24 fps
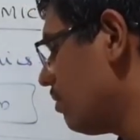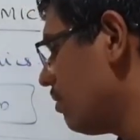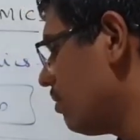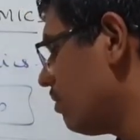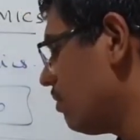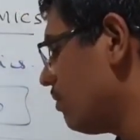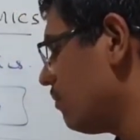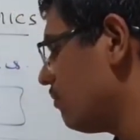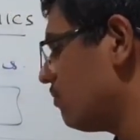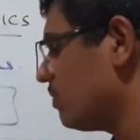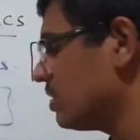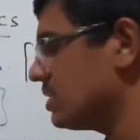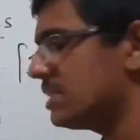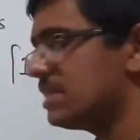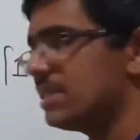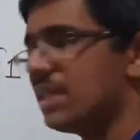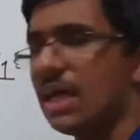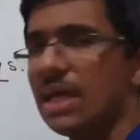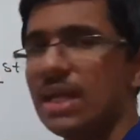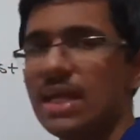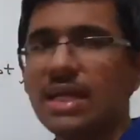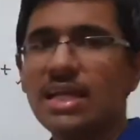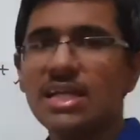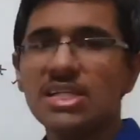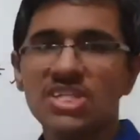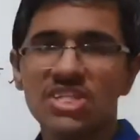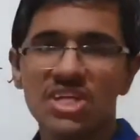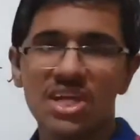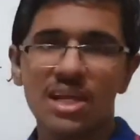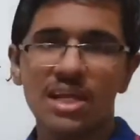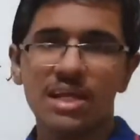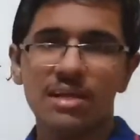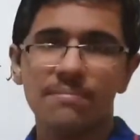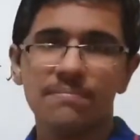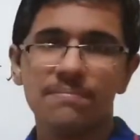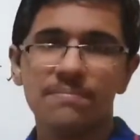was there
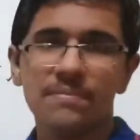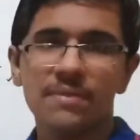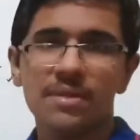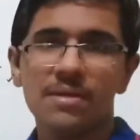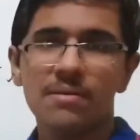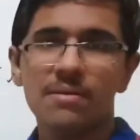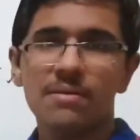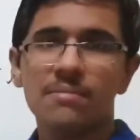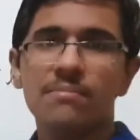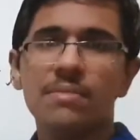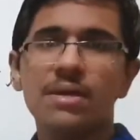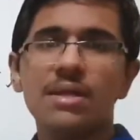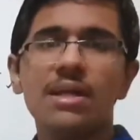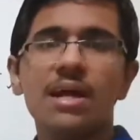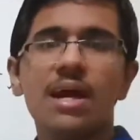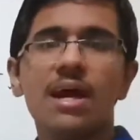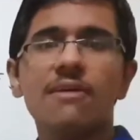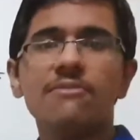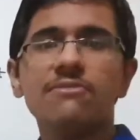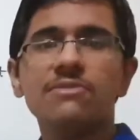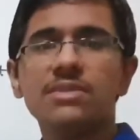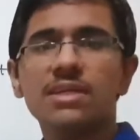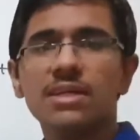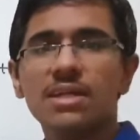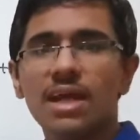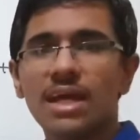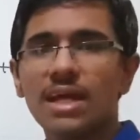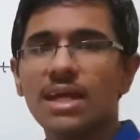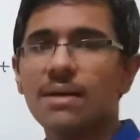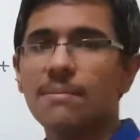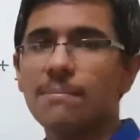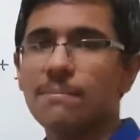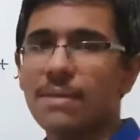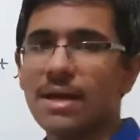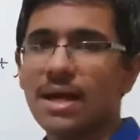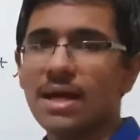initially. But after I
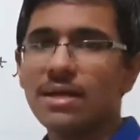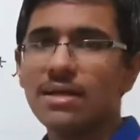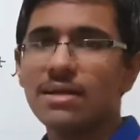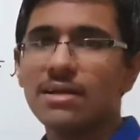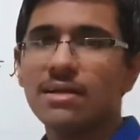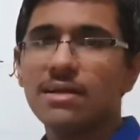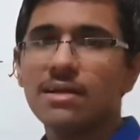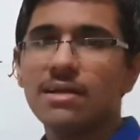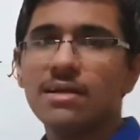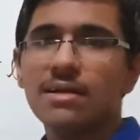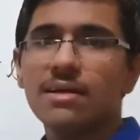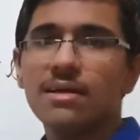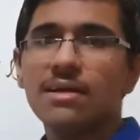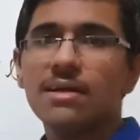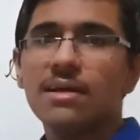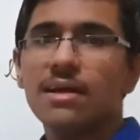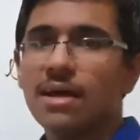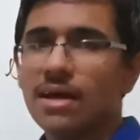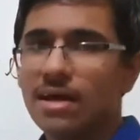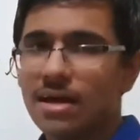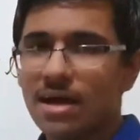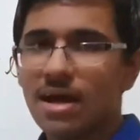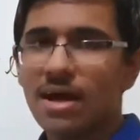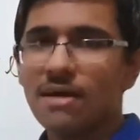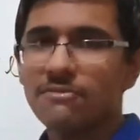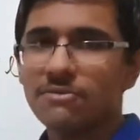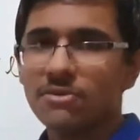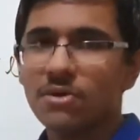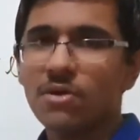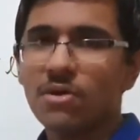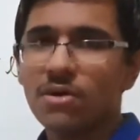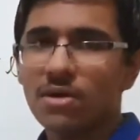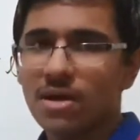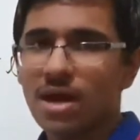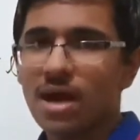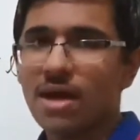come back,
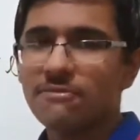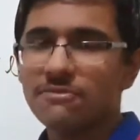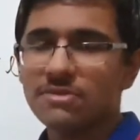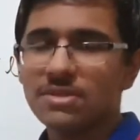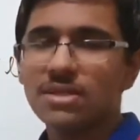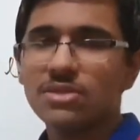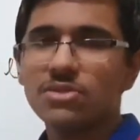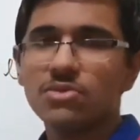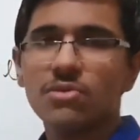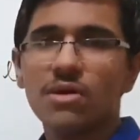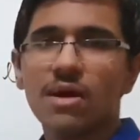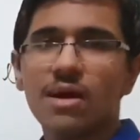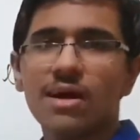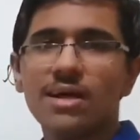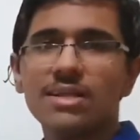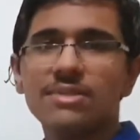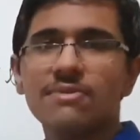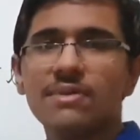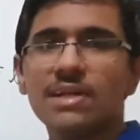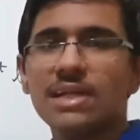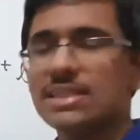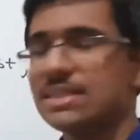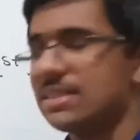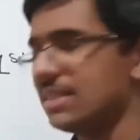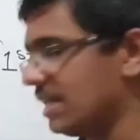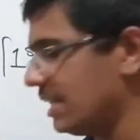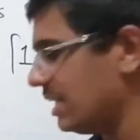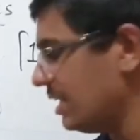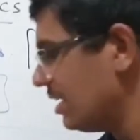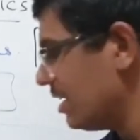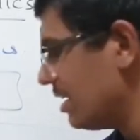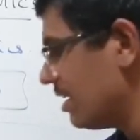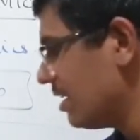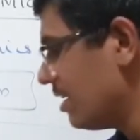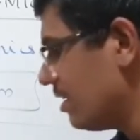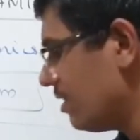after 2 hours when I see,
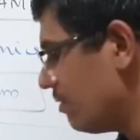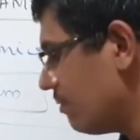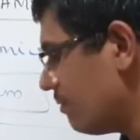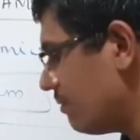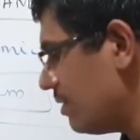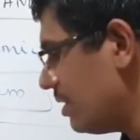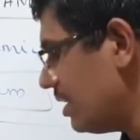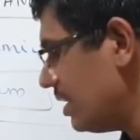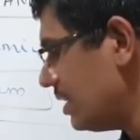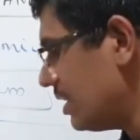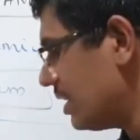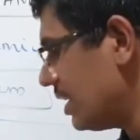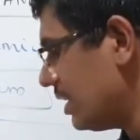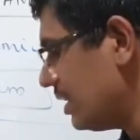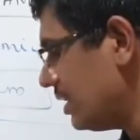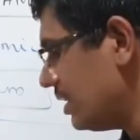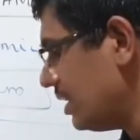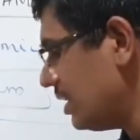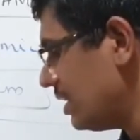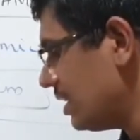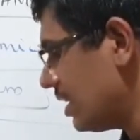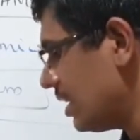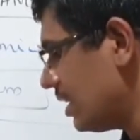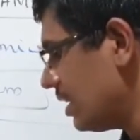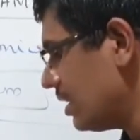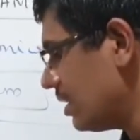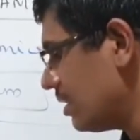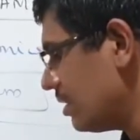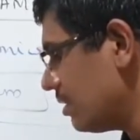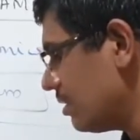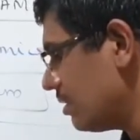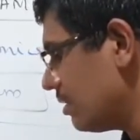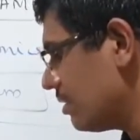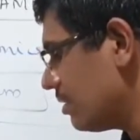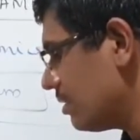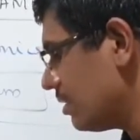only 99
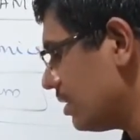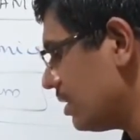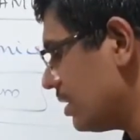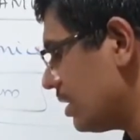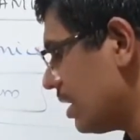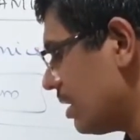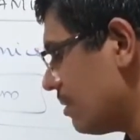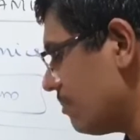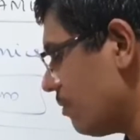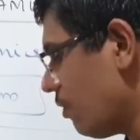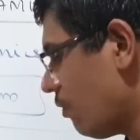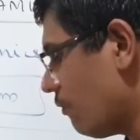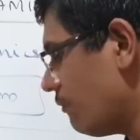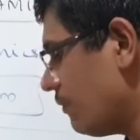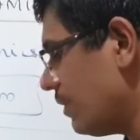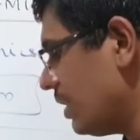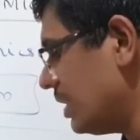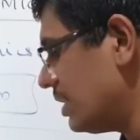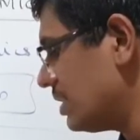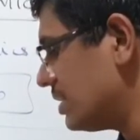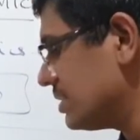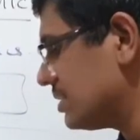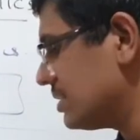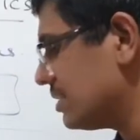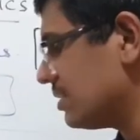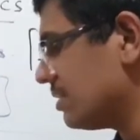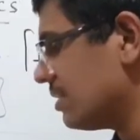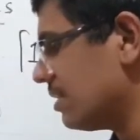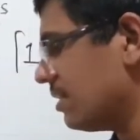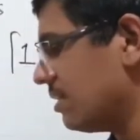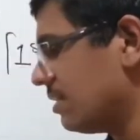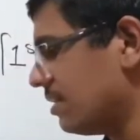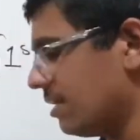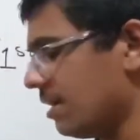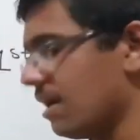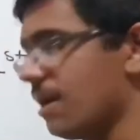gram of heat is,
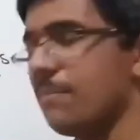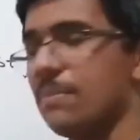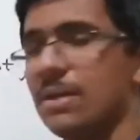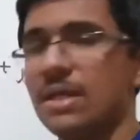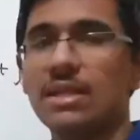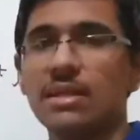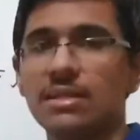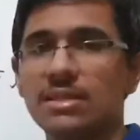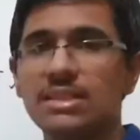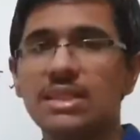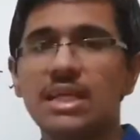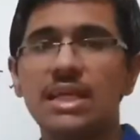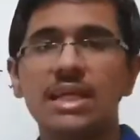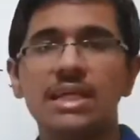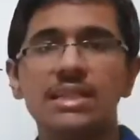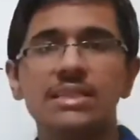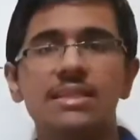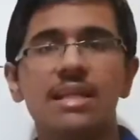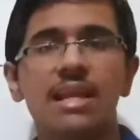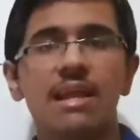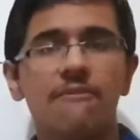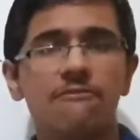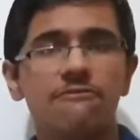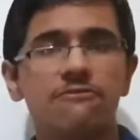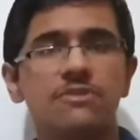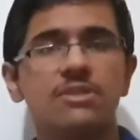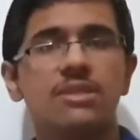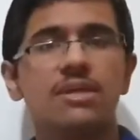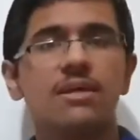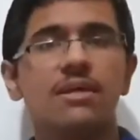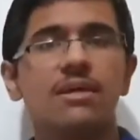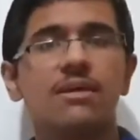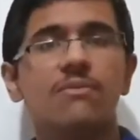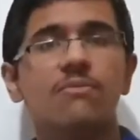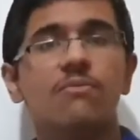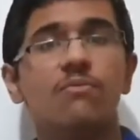T is left.
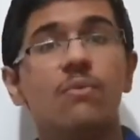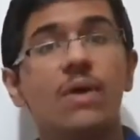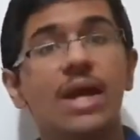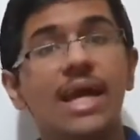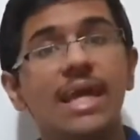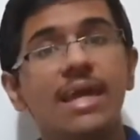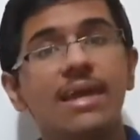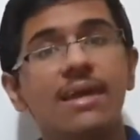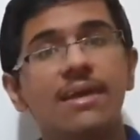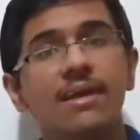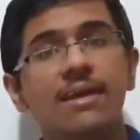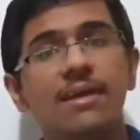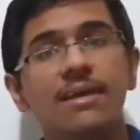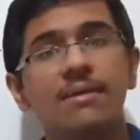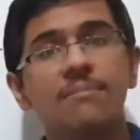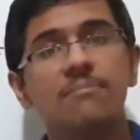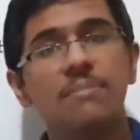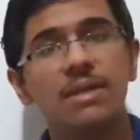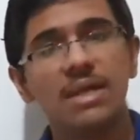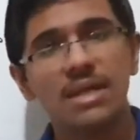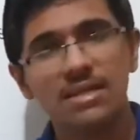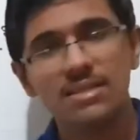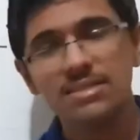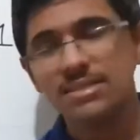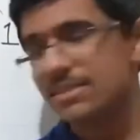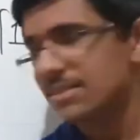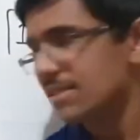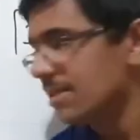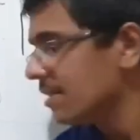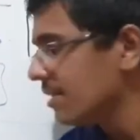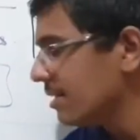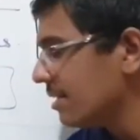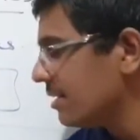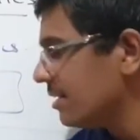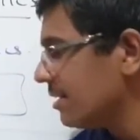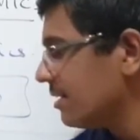Why? Because
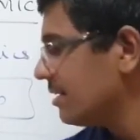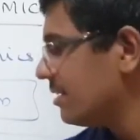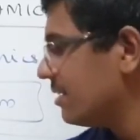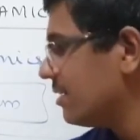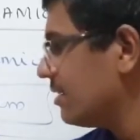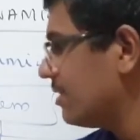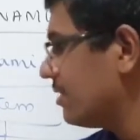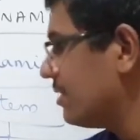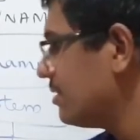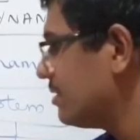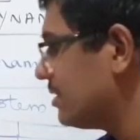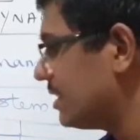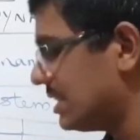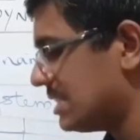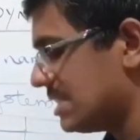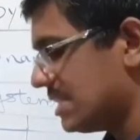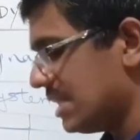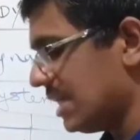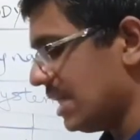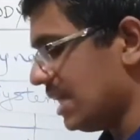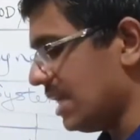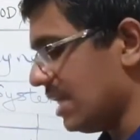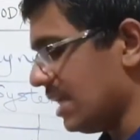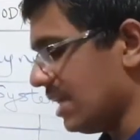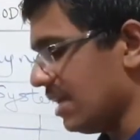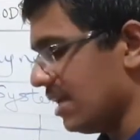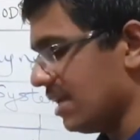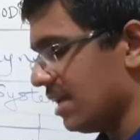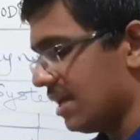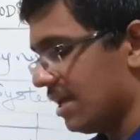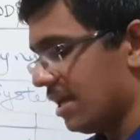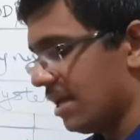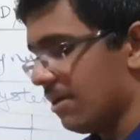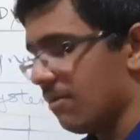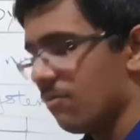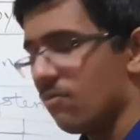the tea
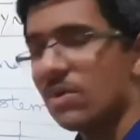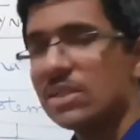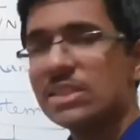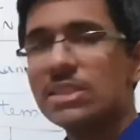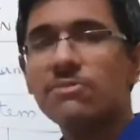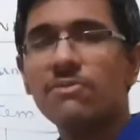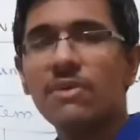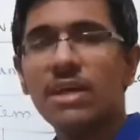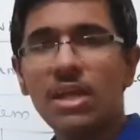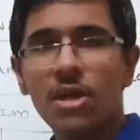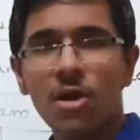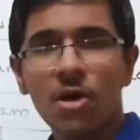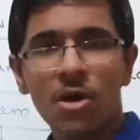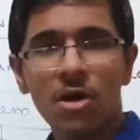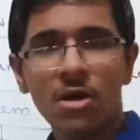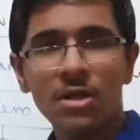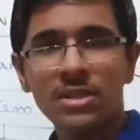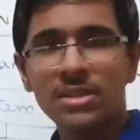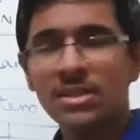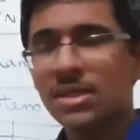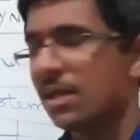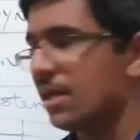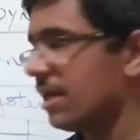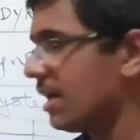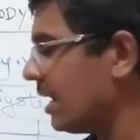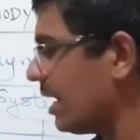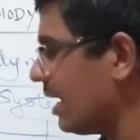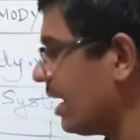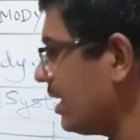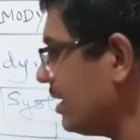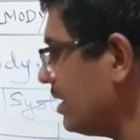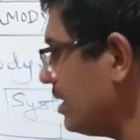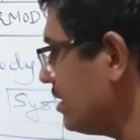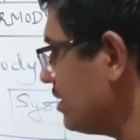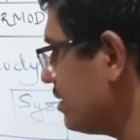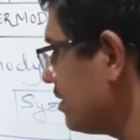was very hot
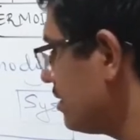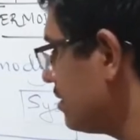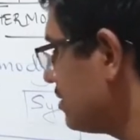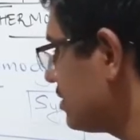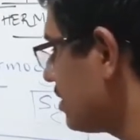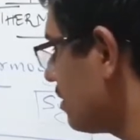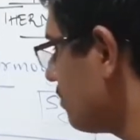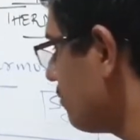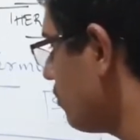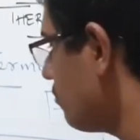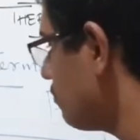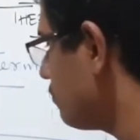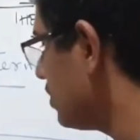and some of the